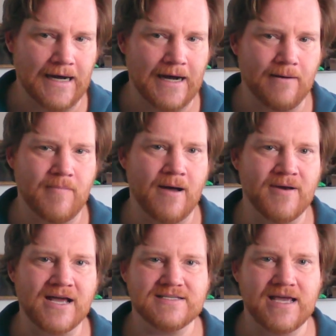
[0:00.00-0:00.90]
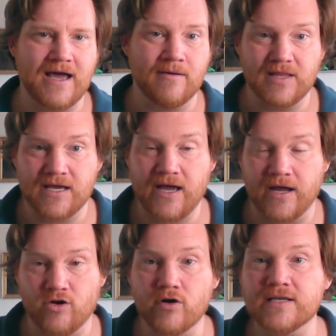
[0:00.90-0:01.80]
I'm not saying,
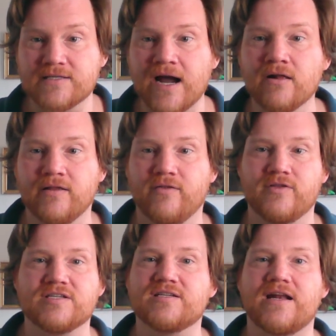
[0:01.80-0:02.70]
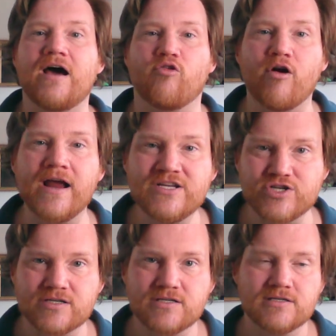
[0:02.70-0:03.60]
I agree entirely that this is an
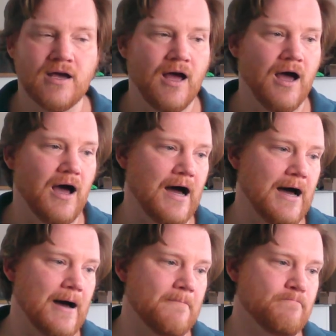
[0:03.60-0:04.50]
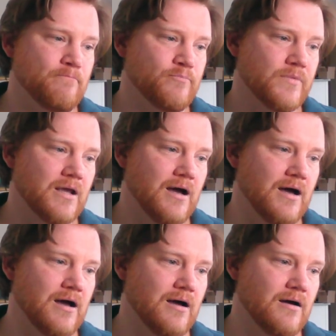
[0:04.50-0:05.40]
outrageous,
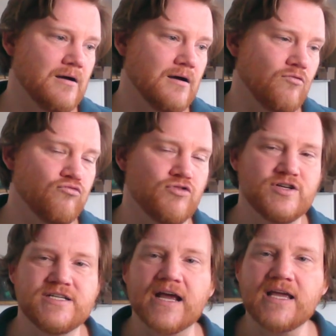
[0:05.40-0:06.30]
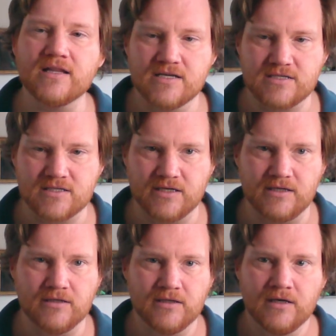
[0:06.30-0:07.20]

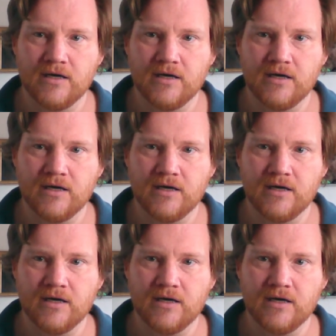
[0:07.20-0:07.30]
ridiculously